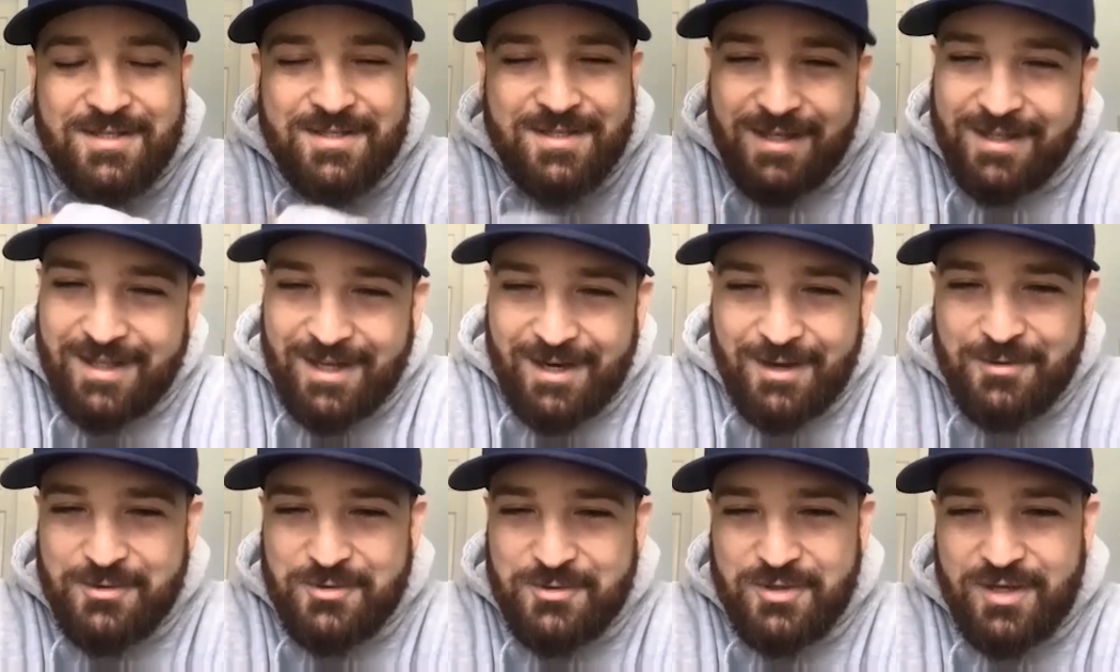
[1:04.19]
stick
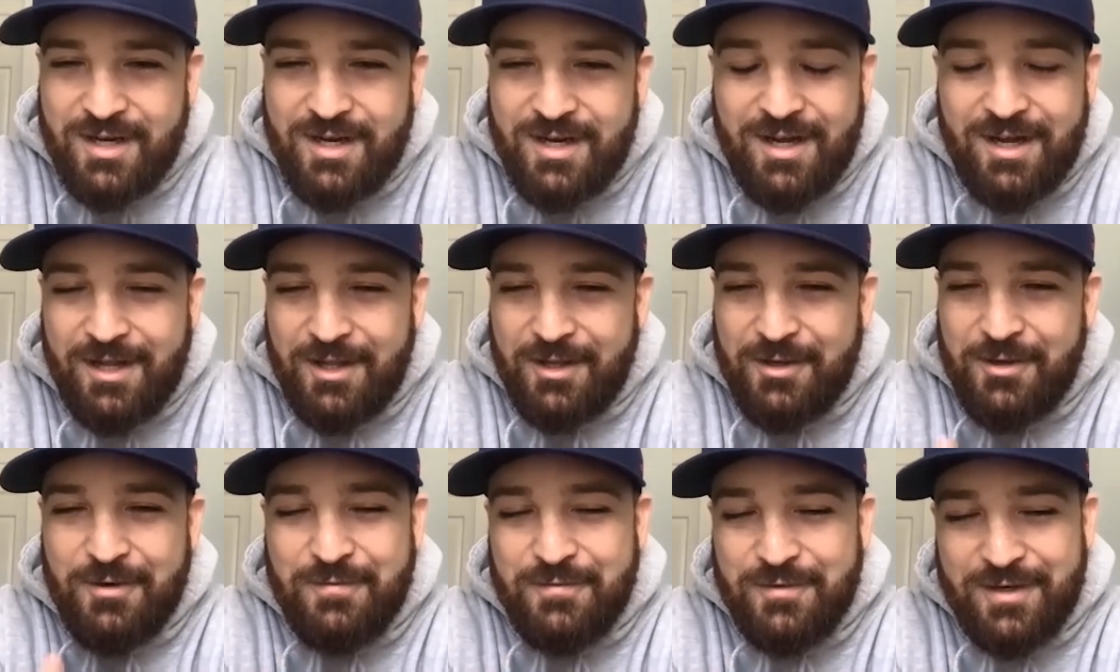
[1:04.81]
that I would try to
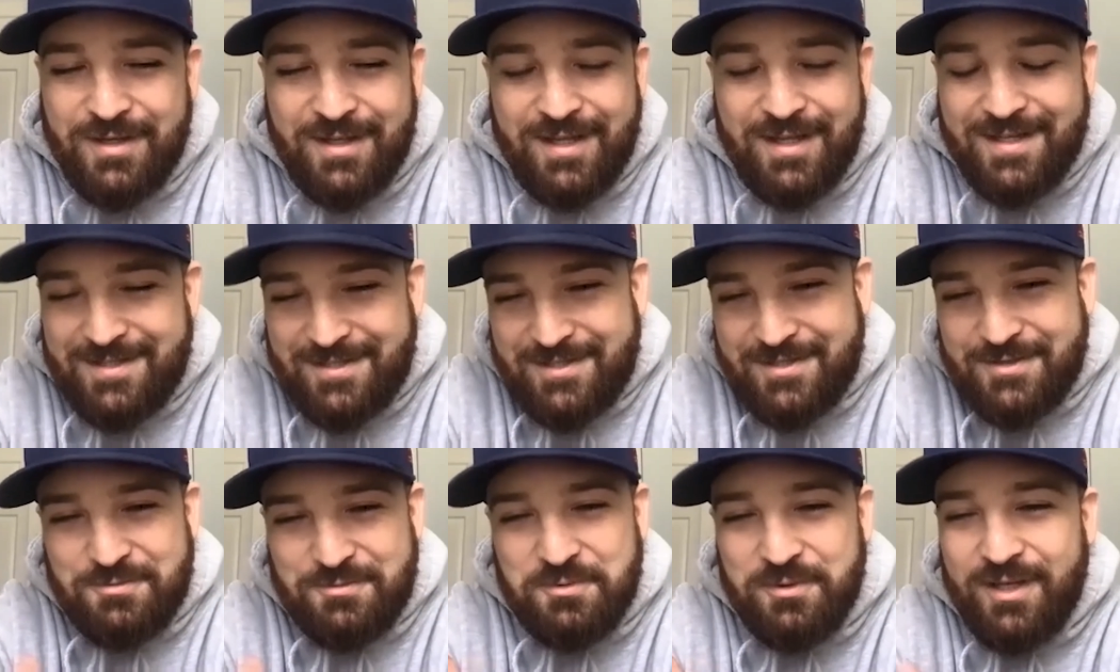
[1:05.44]
ollie over, and
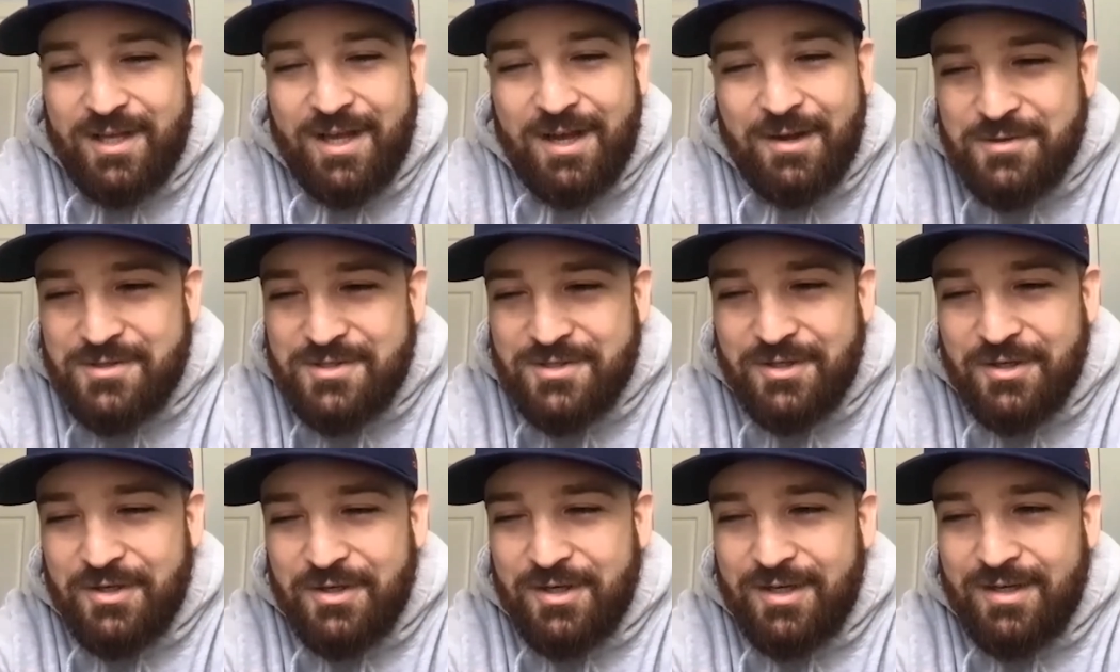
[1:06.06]
that's just really how it
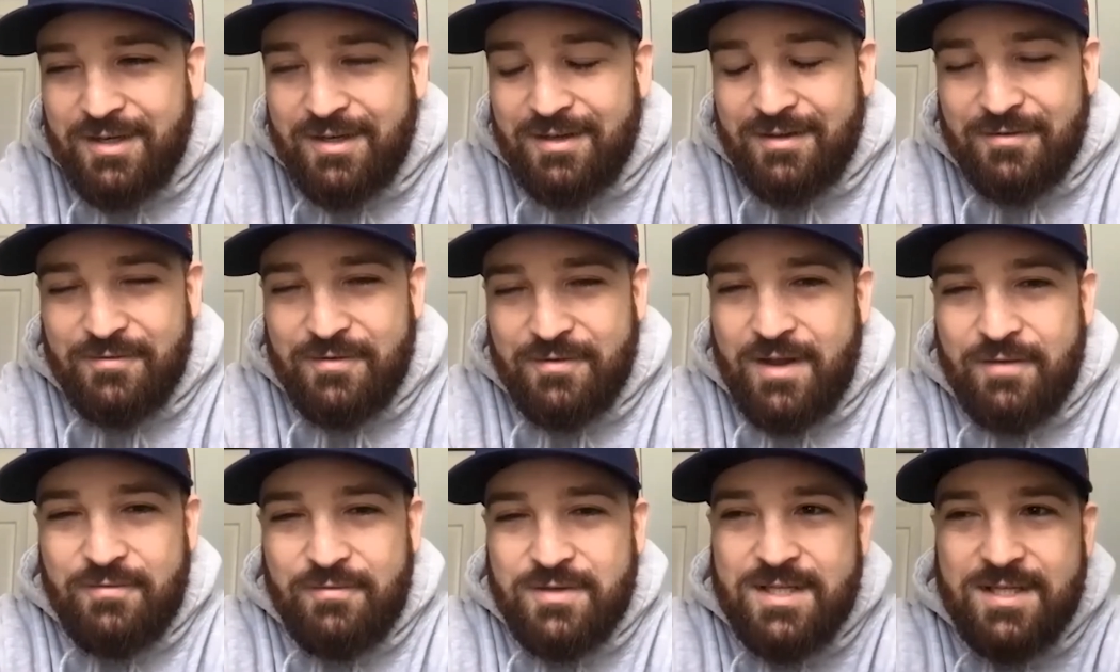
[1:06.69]
started. And
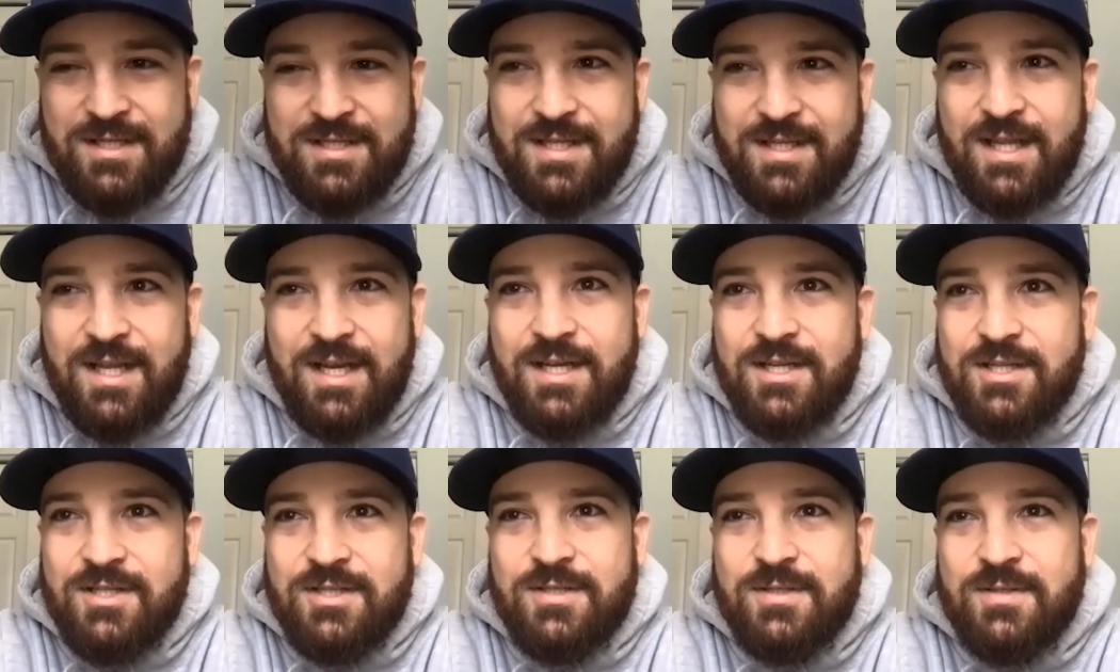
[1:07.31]
ever since then,
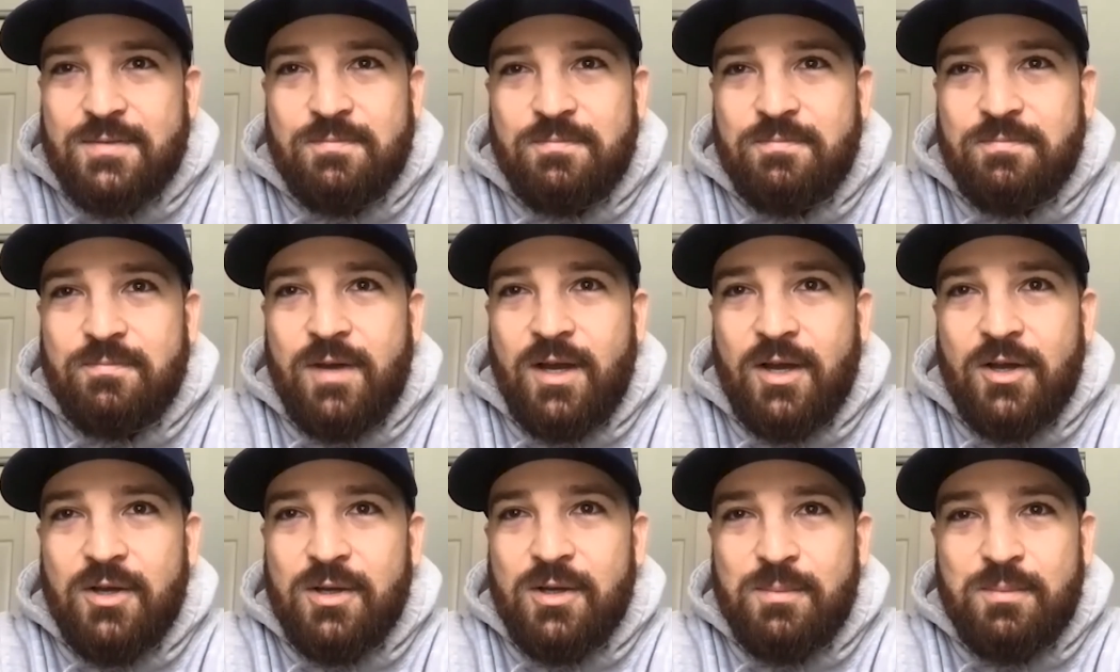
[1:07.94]

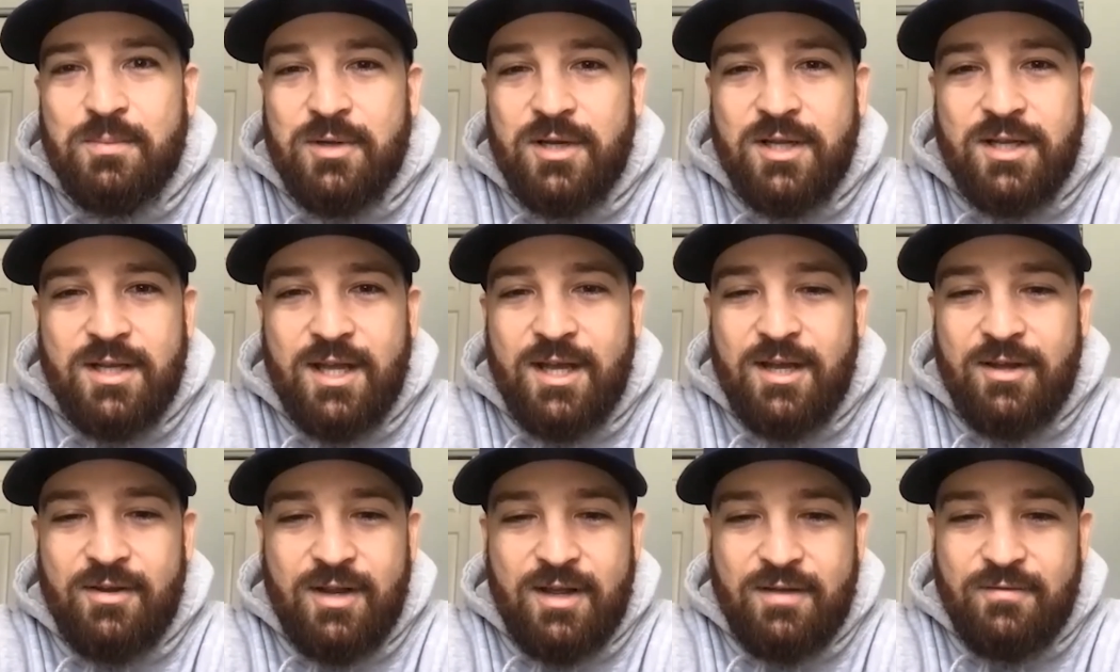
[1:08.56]
I couldn't put it
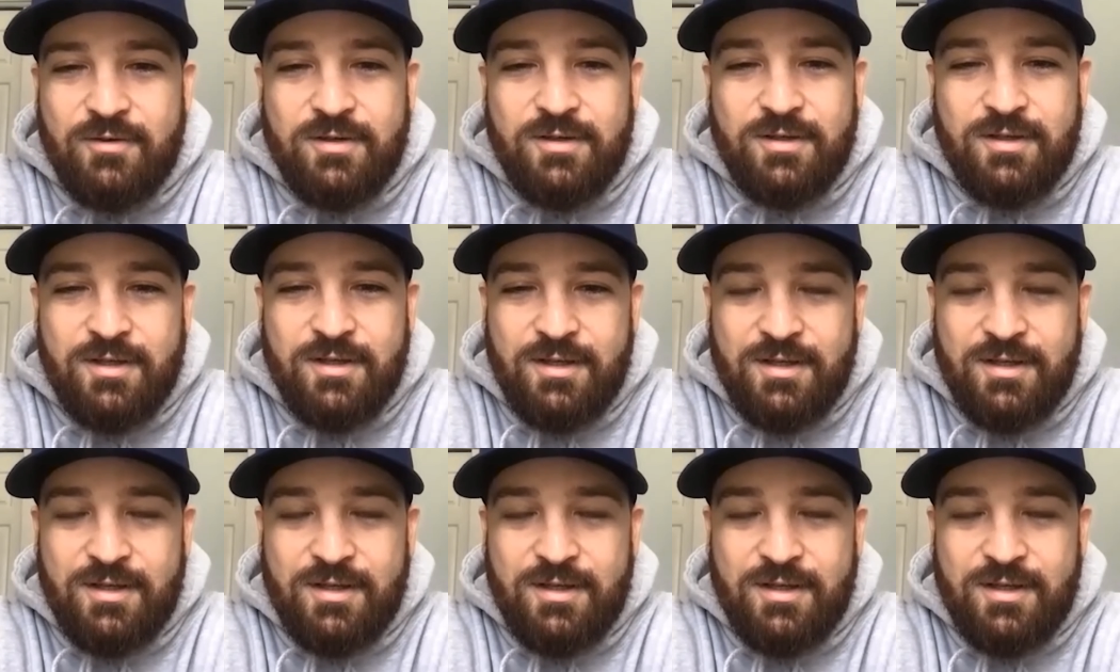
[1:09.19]
down ever.